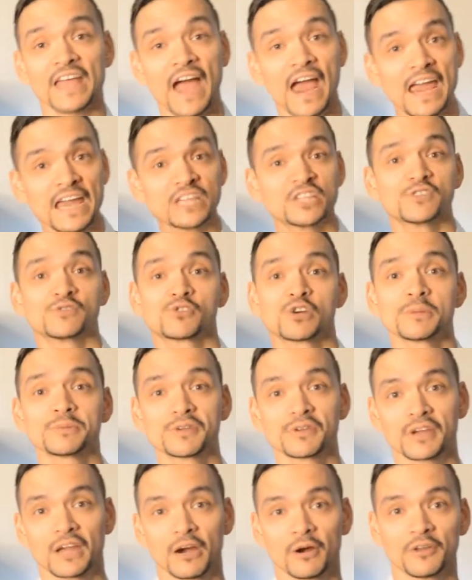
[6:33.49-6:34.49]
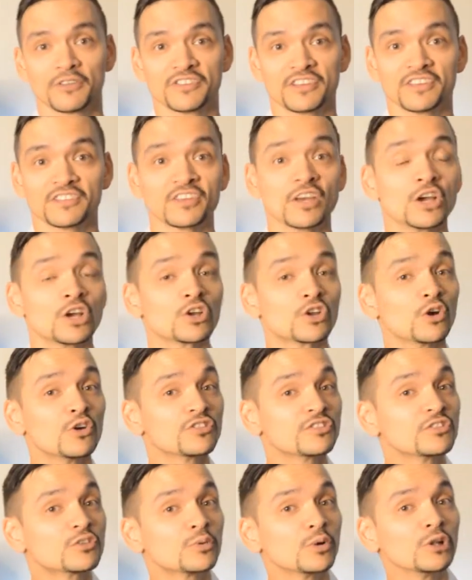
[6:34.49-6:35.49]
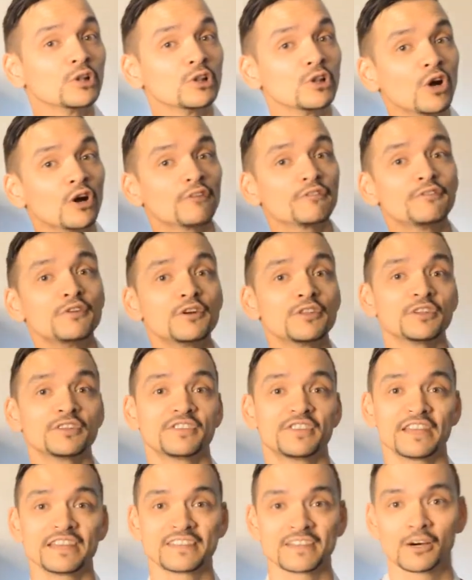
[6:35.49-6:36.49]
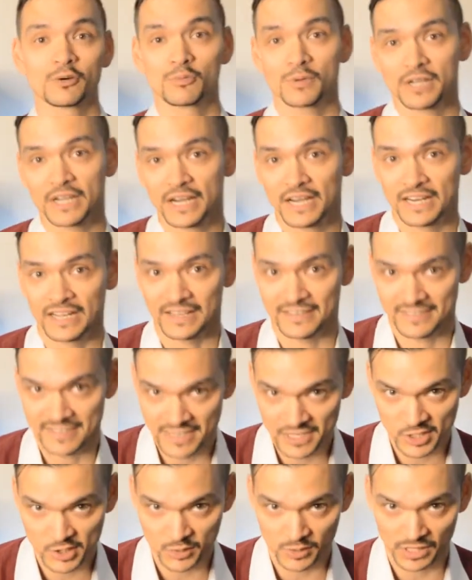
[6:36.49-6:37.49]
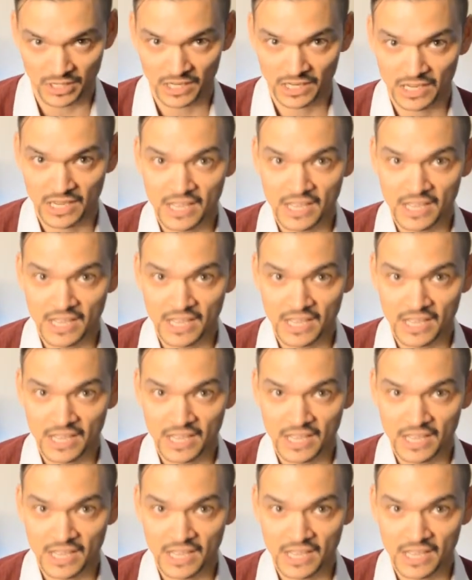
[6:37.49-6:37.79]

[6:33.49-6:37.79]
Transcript: age of cryptocurrencies goes into a lot further detail regarding its history,